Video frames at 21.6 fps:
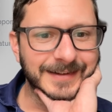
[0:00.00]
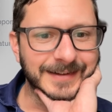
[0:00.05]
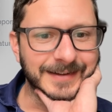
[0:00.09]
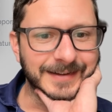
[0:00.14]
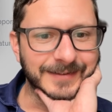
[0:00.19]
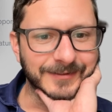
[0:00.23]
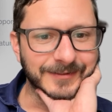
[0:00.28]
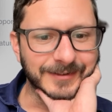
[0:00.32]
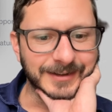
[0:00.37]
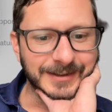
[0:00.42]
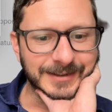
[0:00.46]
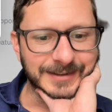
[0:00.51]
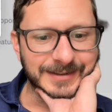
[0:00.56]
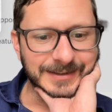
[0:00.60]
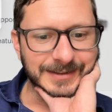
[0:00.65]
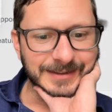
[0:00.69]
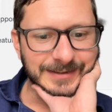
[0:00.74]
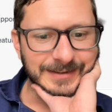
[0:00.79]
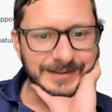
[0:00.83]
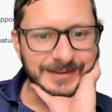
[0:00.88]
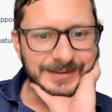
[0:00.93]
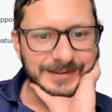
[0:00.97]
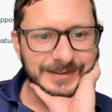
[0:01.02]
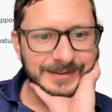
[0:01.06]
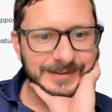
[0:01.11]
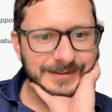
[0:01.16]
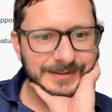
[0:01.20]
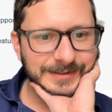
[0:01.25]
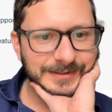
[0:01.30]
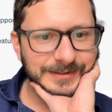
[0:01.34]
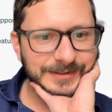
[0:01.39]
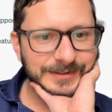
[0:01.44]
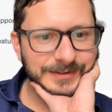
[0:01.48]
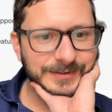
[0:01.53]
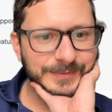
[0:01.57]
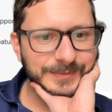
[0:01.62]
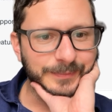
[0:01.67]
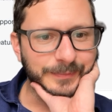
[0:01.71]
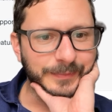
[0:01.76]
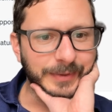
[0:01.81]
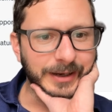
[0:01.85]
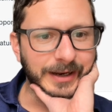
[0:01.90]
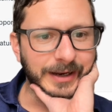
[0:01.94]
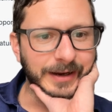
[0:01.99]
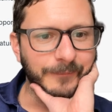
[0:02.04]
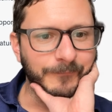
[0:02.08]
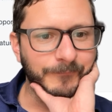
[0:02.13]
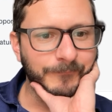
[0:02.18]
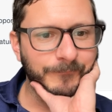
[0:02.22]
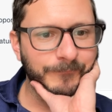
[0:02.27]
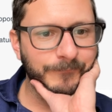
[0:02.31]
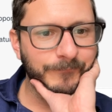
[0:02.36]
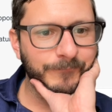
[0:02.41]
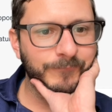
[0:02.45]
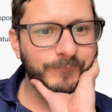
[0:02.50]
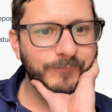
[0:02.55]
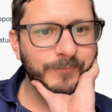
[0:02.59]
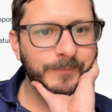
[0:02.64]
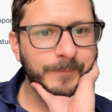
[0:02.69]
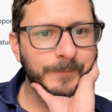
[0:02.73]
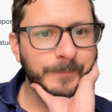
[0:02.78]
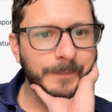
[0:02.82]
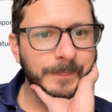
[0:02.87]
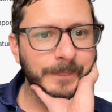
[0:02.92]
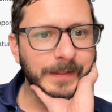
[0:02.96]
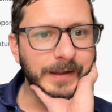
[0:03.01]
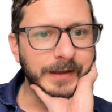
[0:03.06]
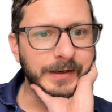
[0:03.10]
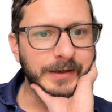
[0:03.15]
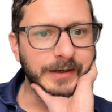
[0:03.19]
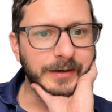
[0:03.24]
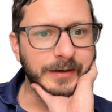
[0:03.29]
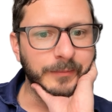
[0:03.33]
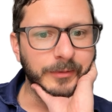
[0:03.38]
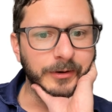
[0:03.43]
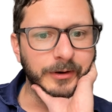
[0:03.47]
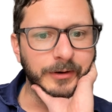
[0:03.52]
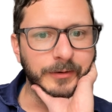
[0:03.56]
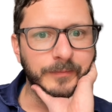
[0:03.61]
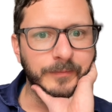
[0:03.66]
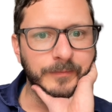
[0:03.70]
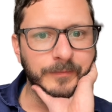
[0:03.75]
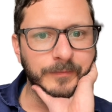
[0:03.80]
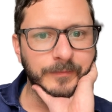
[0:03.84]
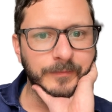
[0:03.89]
then we're going to take this. Bam. Idea Brew.